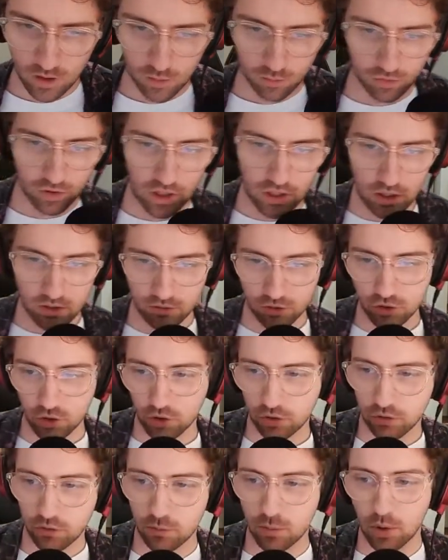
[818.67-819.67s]
Plenty of
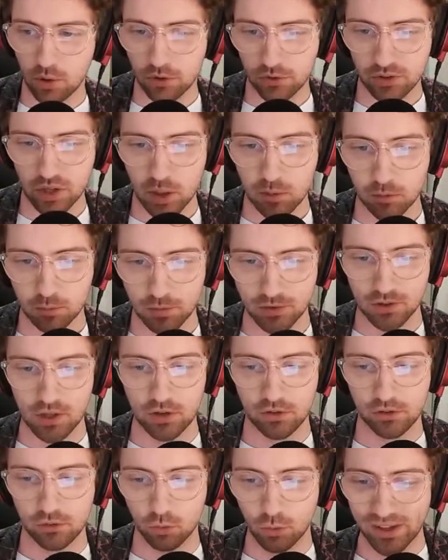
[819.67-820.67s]
shots for both teams.
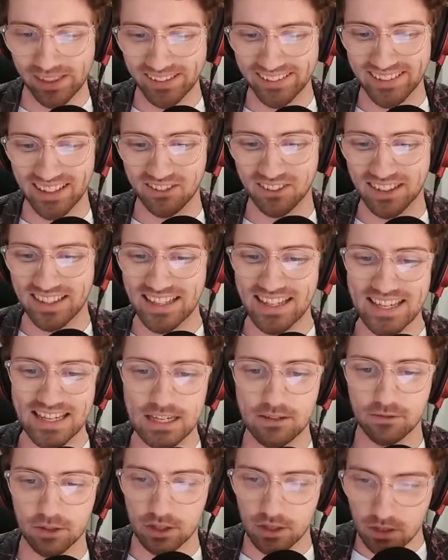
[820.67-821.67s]
Possession relatively
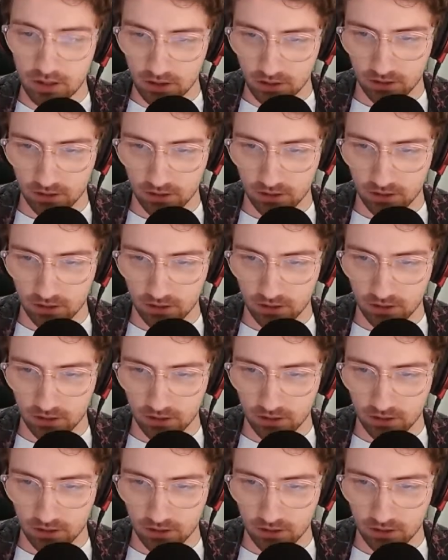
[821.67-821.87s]
even.